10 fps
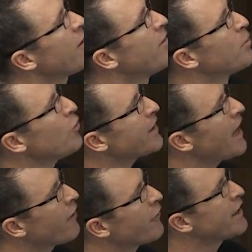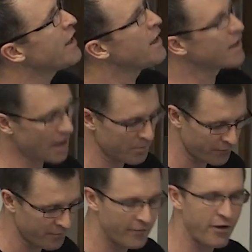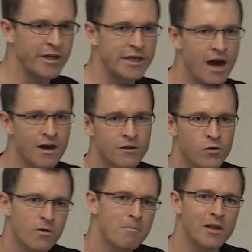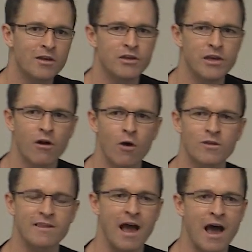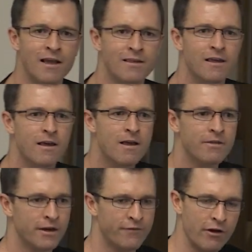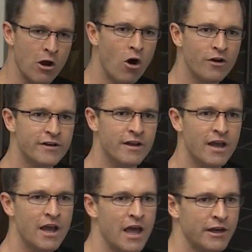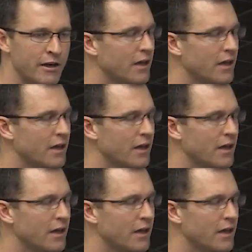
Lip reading: So the blue colouring comes from very young, sort of million-year-old stars that are very hot and